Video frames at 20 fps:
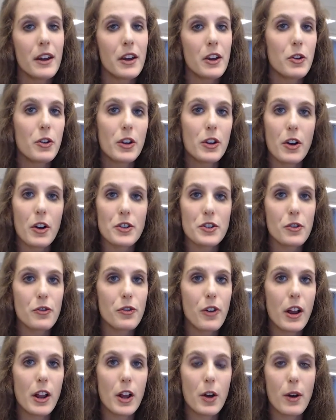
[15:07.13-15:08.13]
You can also
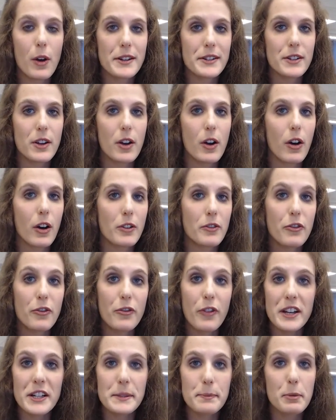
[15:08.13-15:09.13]
follow us on
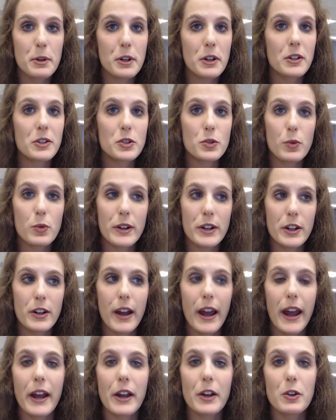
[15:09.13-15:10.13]
Facebook, Twitter,
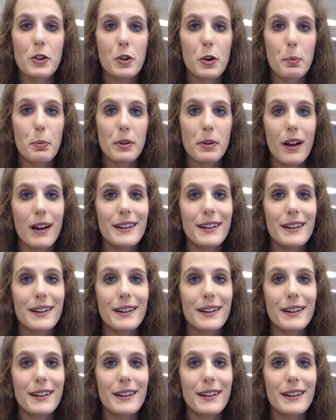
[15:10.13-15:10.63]
and Google+.